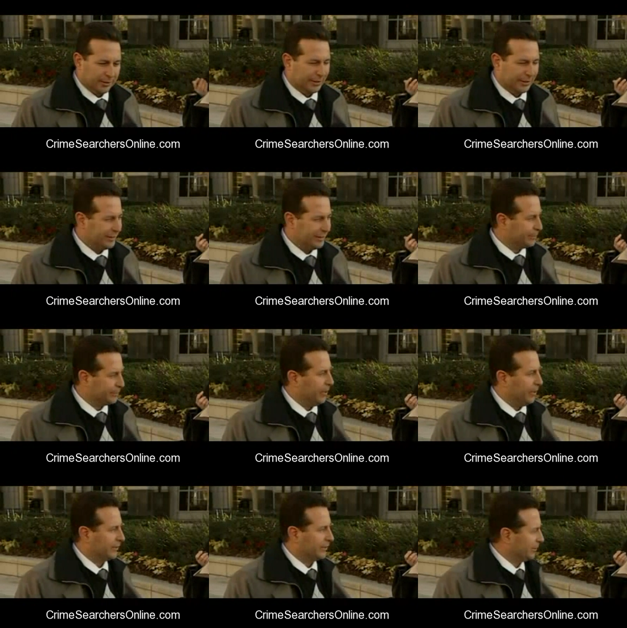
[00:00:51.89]
since this
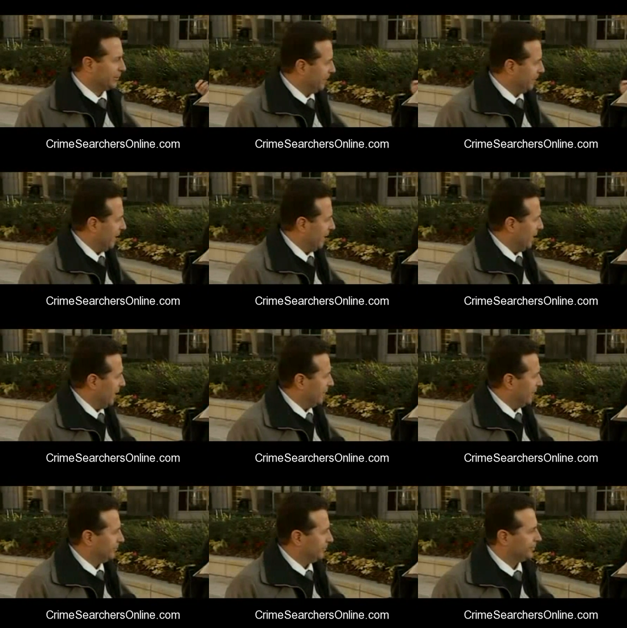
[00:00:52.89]
process
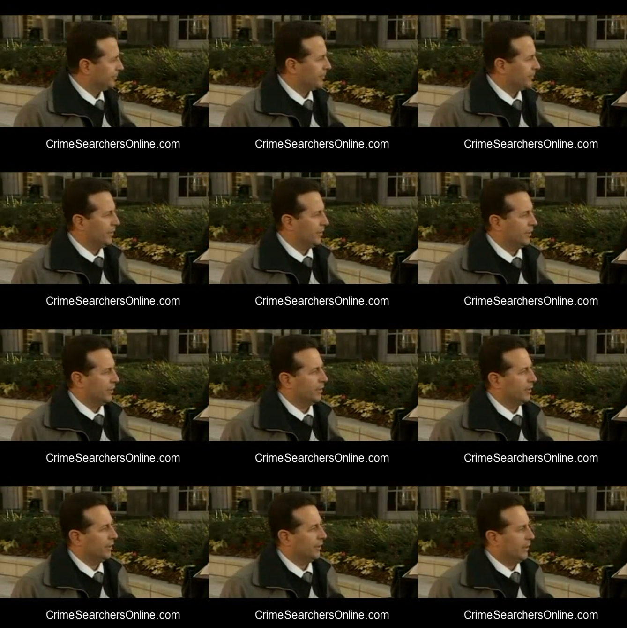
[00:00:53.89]
began,
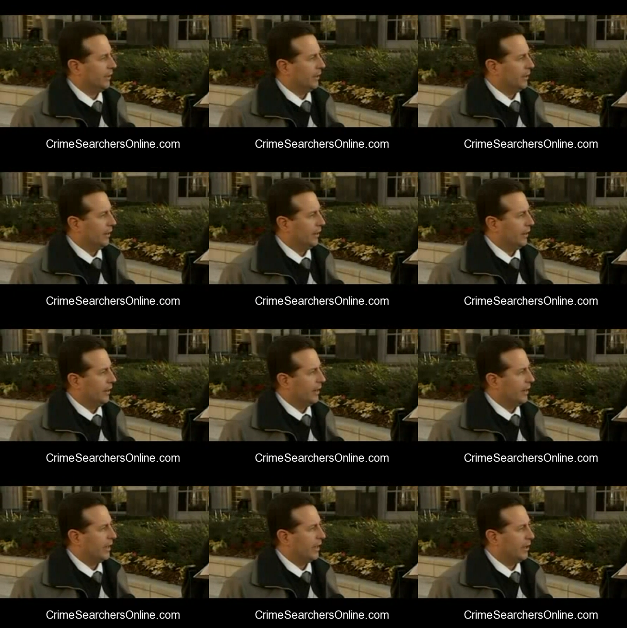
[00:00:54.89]

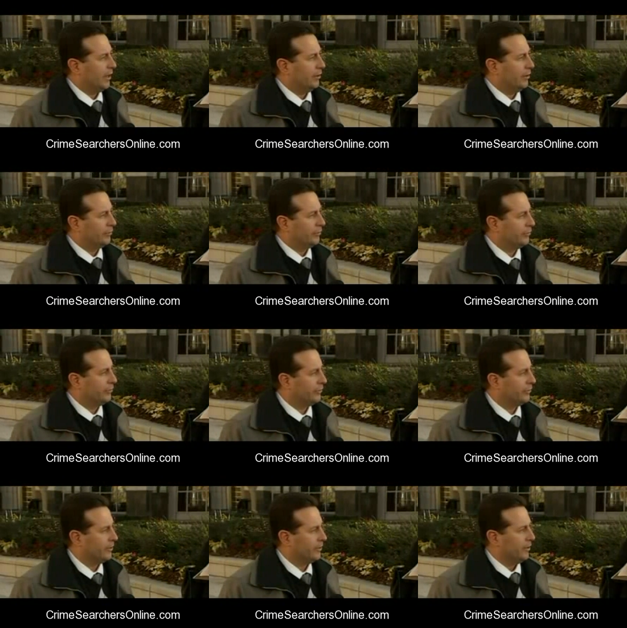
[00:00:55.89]
I have,
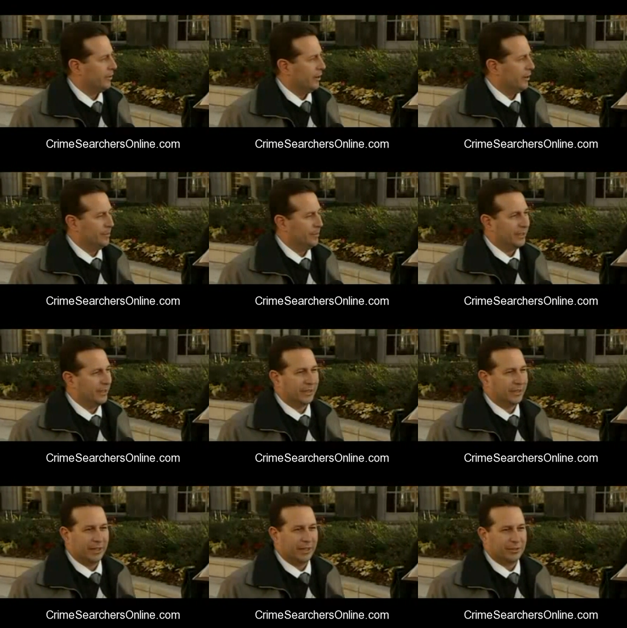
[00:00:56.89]
on
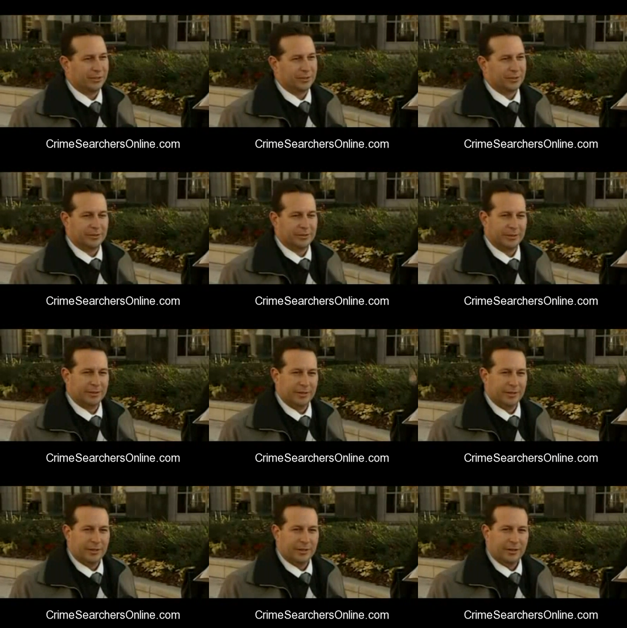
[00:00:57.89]
many occasions,
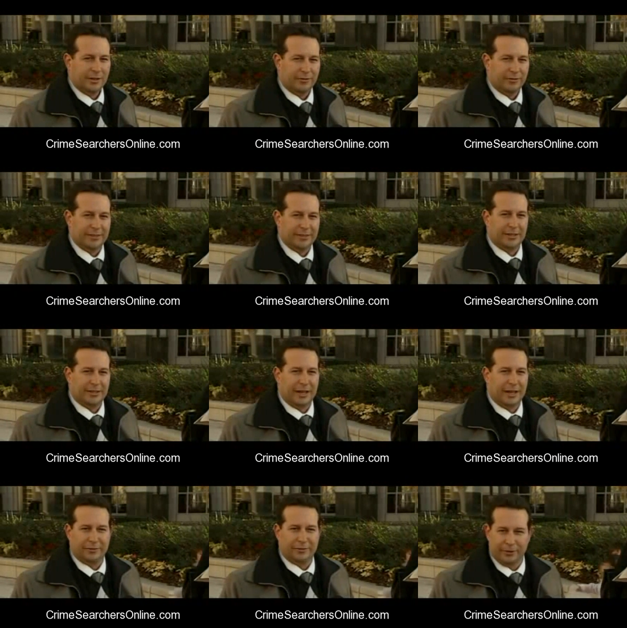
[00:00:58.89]
faced a
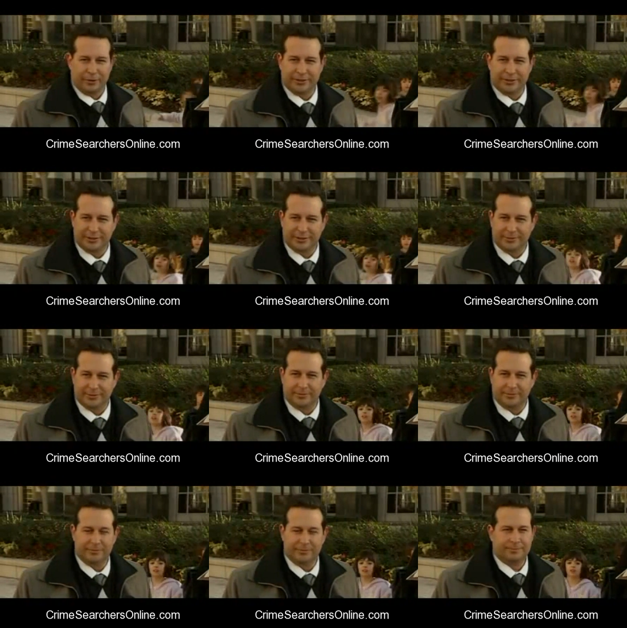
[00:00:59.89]
lot of
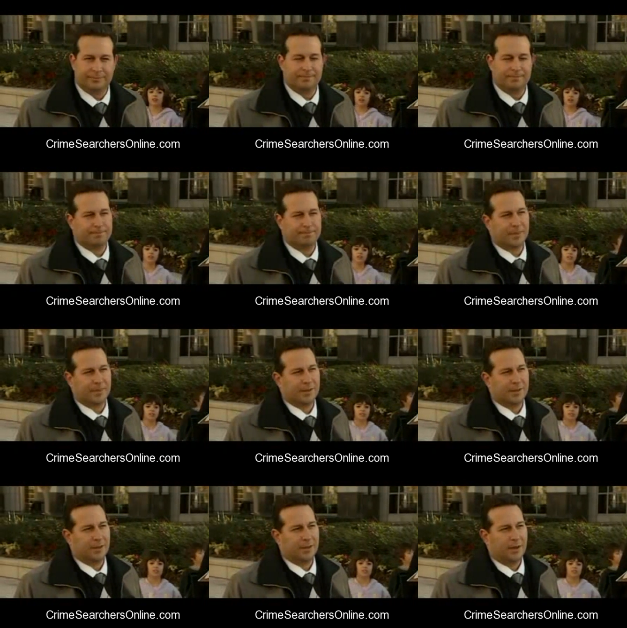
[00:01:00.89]

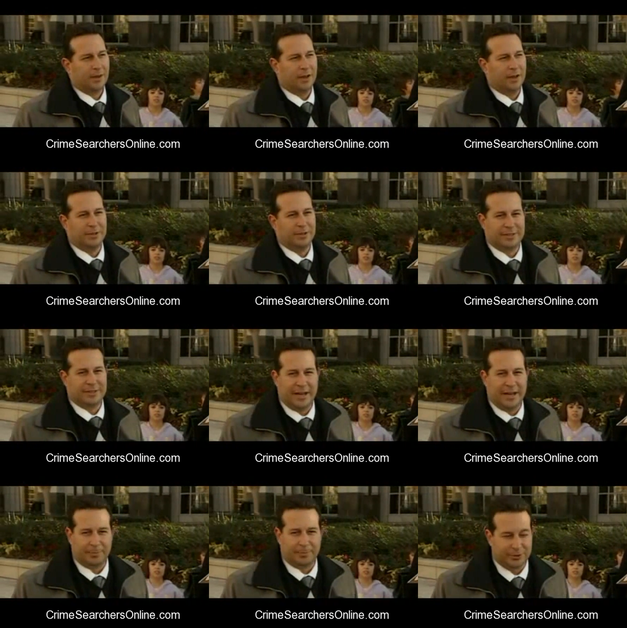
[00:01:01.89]
criticism. I've been
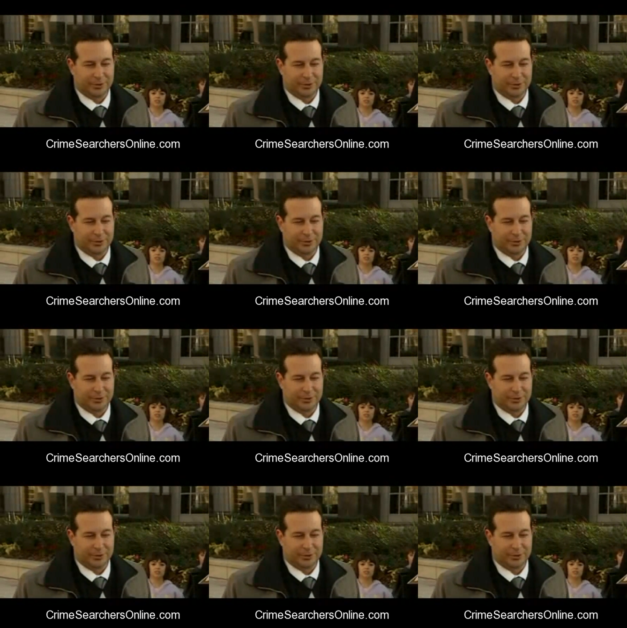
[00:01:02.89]
attacked